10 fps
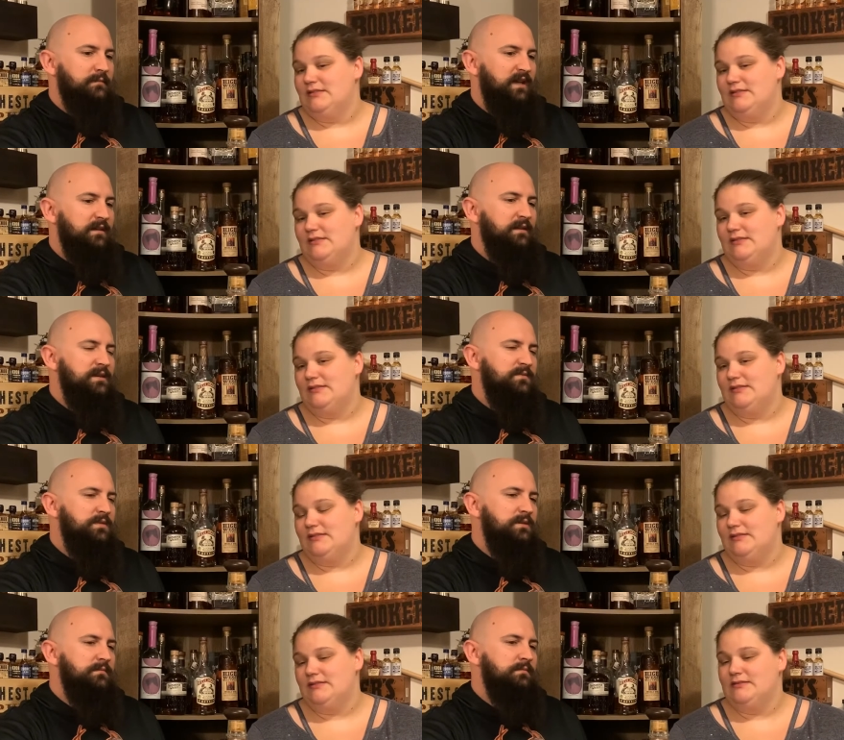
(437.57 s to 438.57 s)
Speaker 1: I think that's
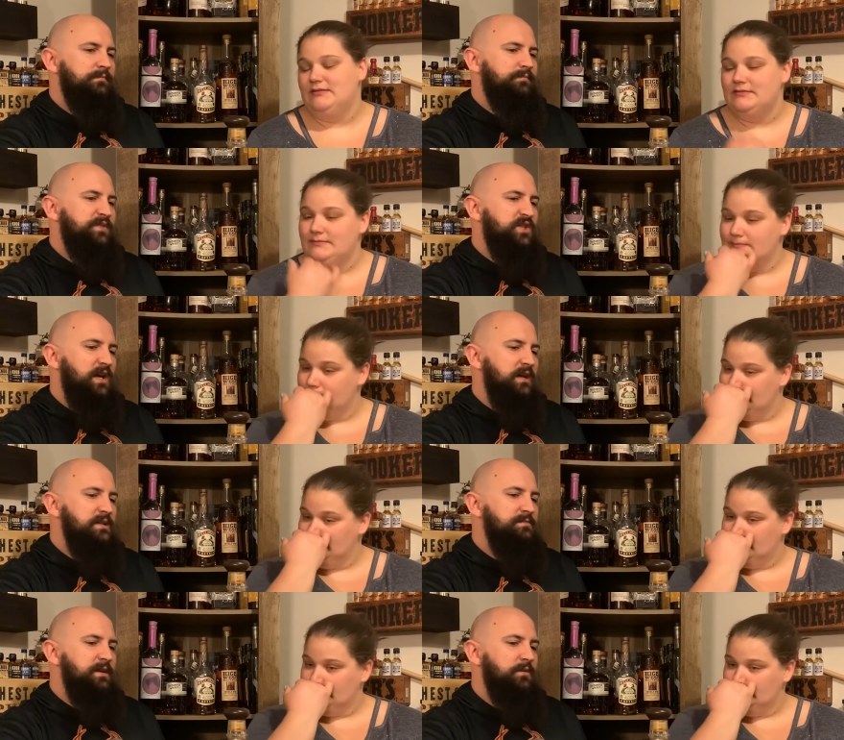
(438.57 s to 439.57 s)
what
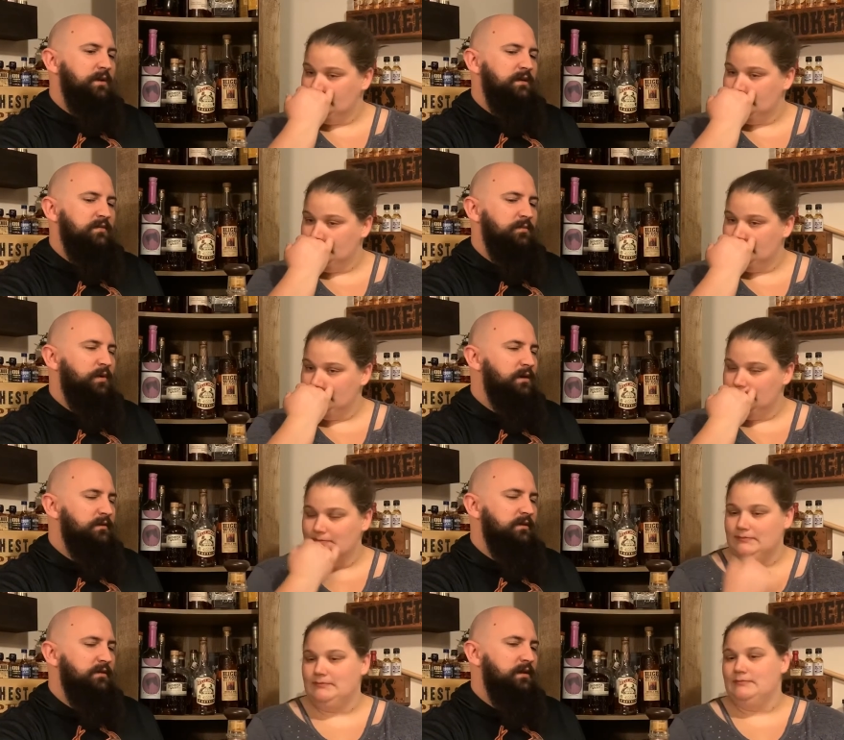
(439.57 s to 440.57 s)
shies me away from wild
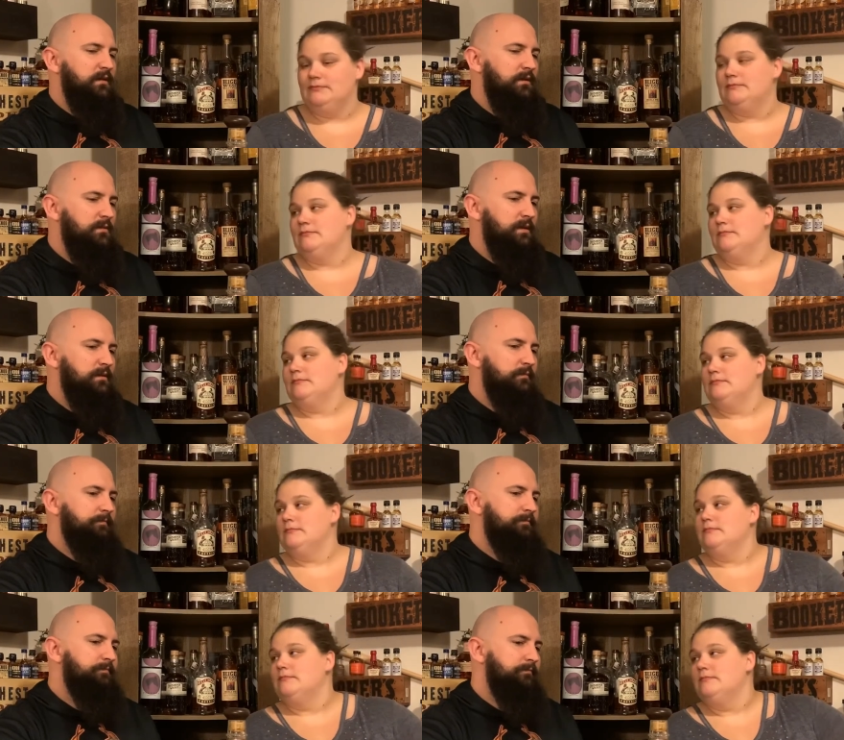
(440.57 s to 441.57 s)
turkey a little
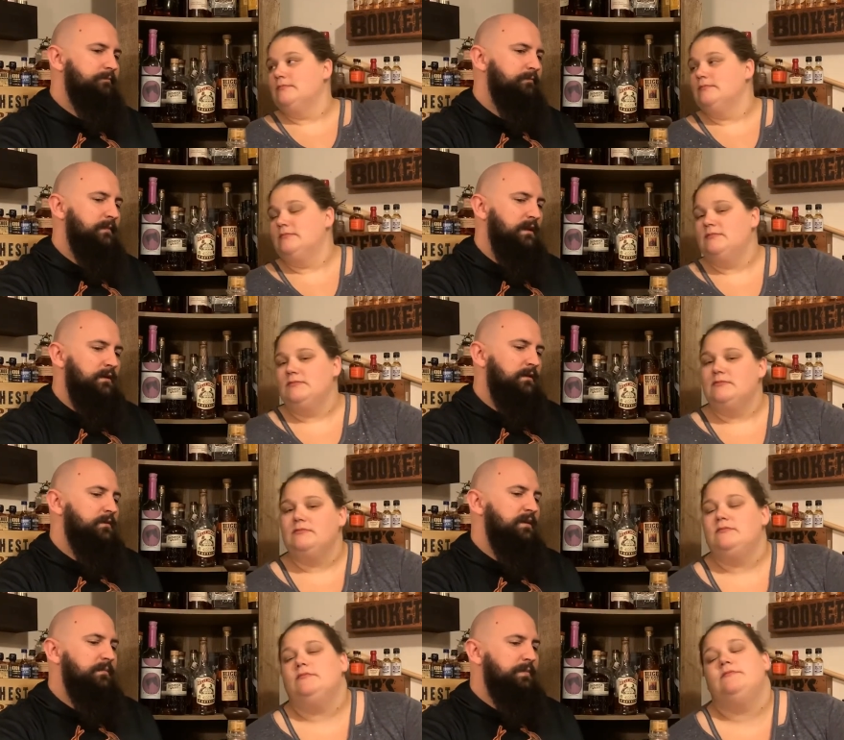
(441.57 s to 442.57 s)
bit.
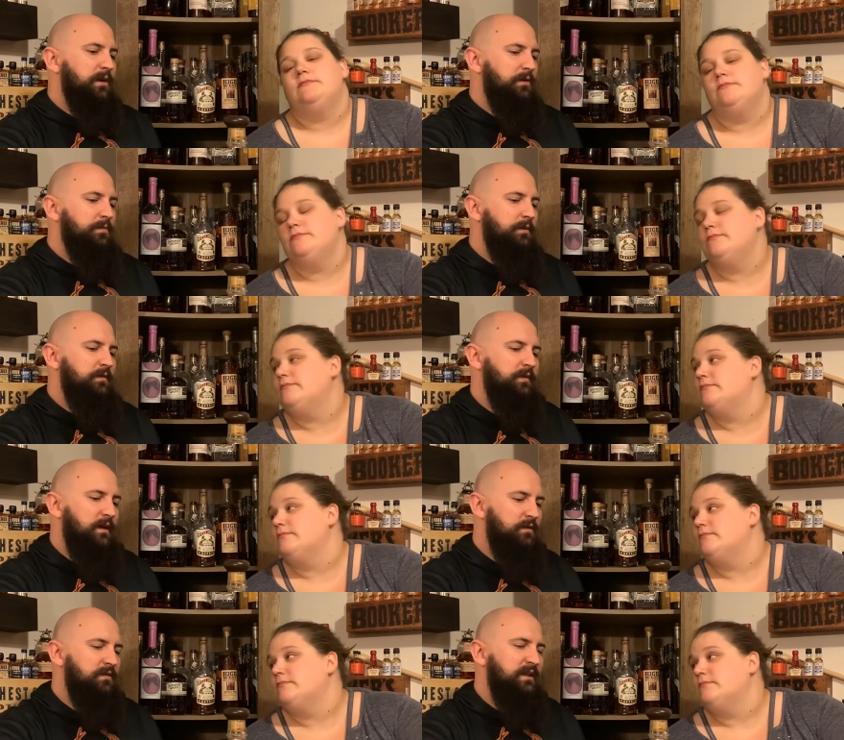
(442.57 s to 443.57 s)
With a barrel proof,
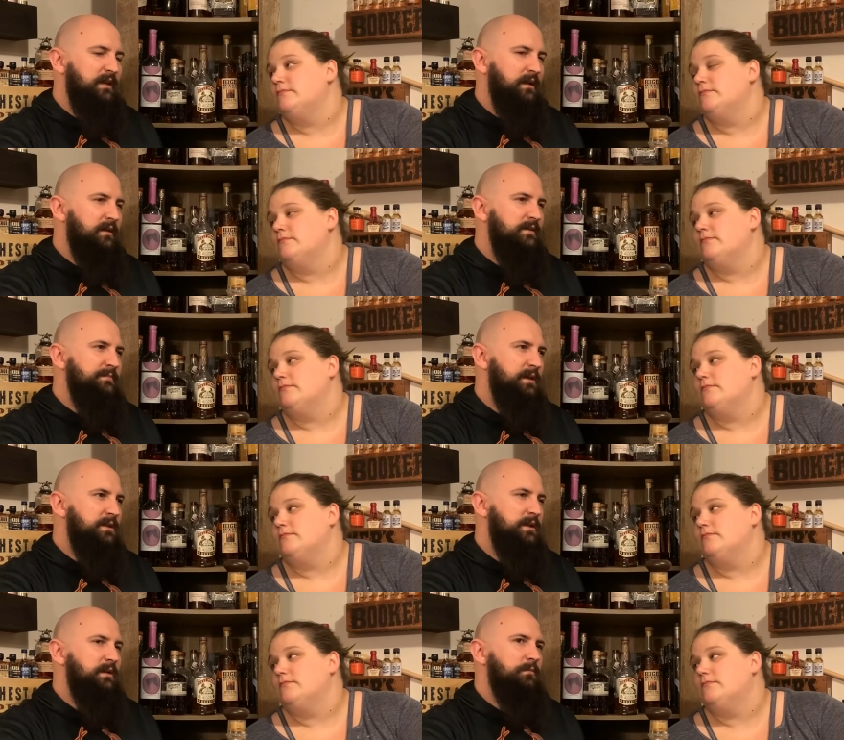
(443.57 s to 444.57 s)
I don't get it as
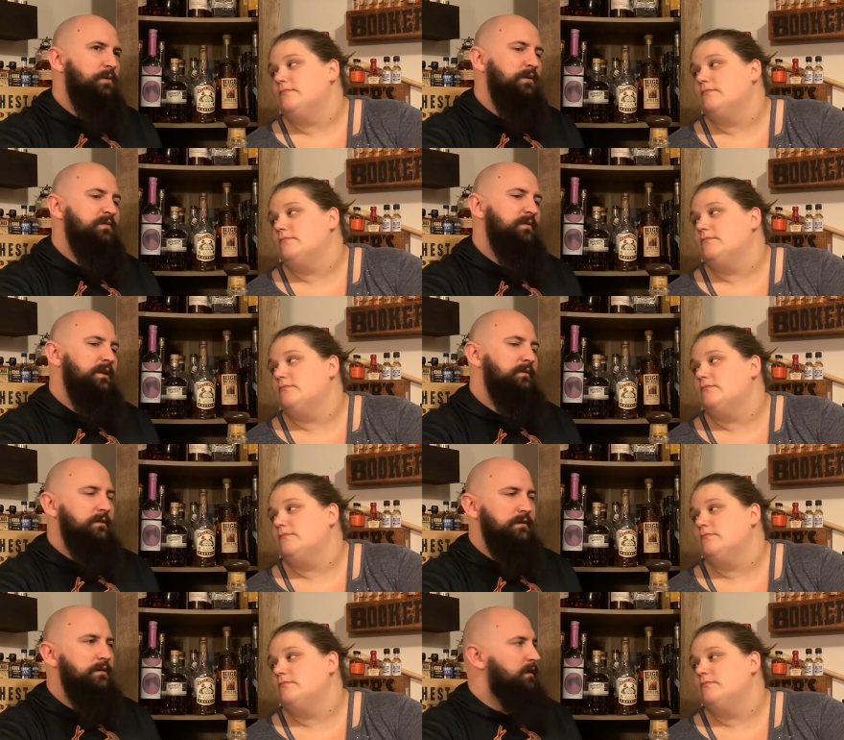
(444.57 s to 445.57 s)
much. I get more
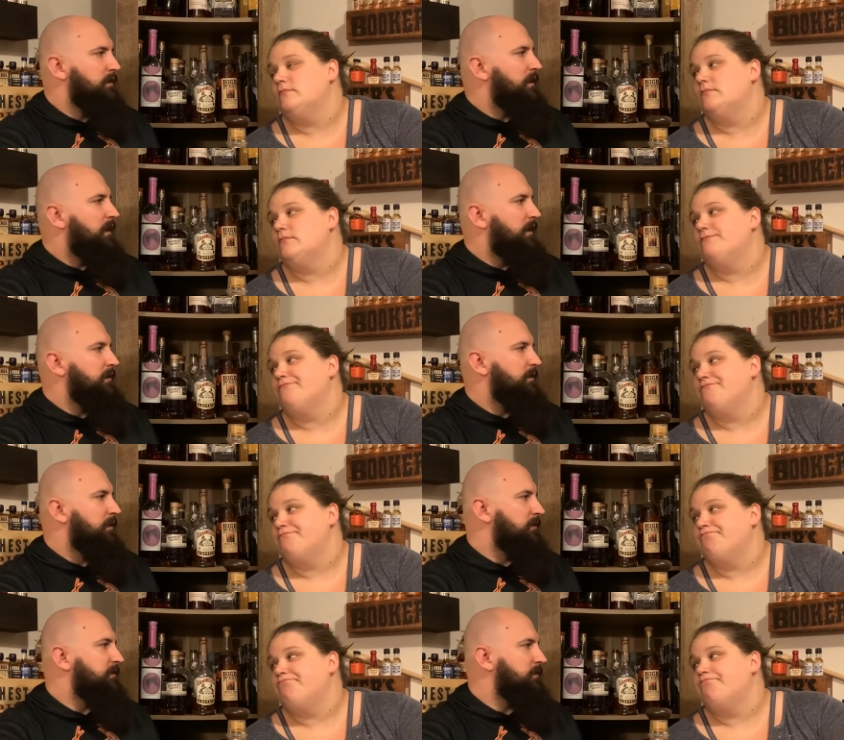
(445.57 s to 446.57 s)
flavor
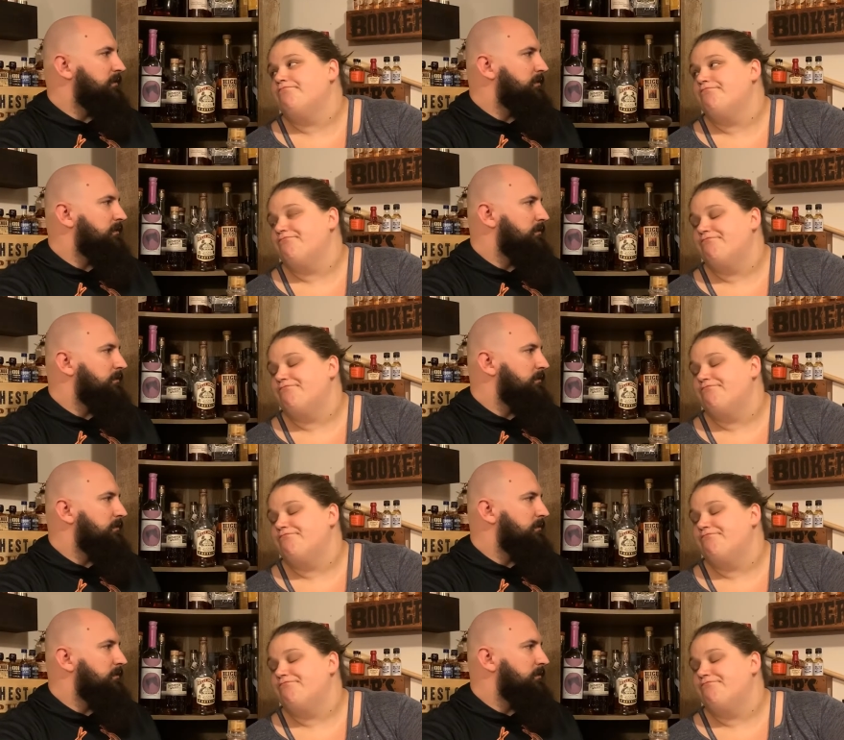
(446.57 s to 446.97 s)
unadulterated.